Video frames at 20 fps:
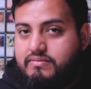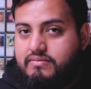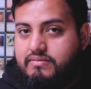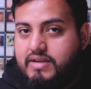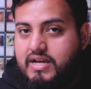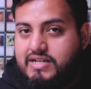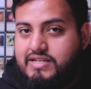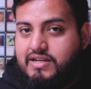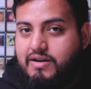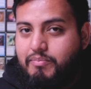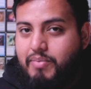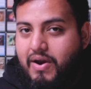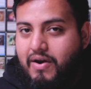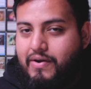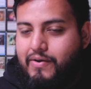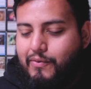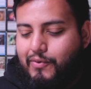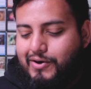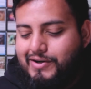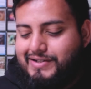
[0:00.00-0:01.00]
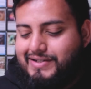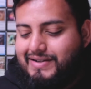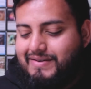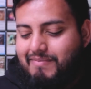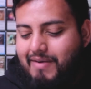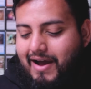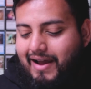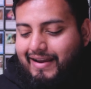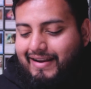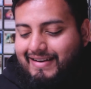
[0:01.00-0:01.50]
that's how parry works in
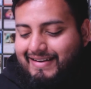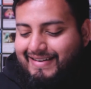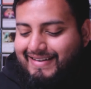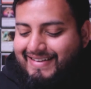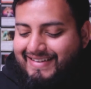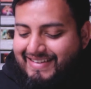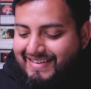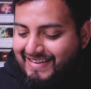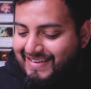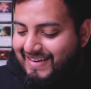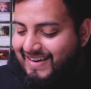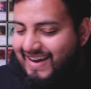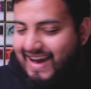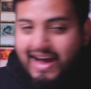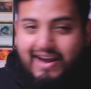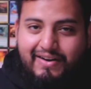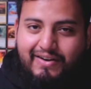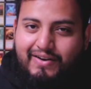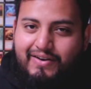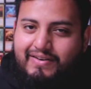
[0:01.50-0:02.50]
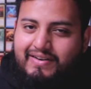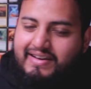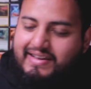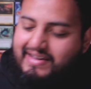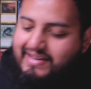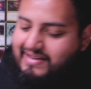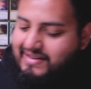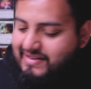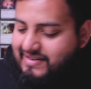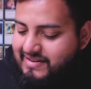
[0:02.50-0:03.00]
mine. I don't
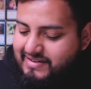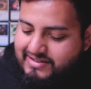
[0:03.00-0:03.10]
know.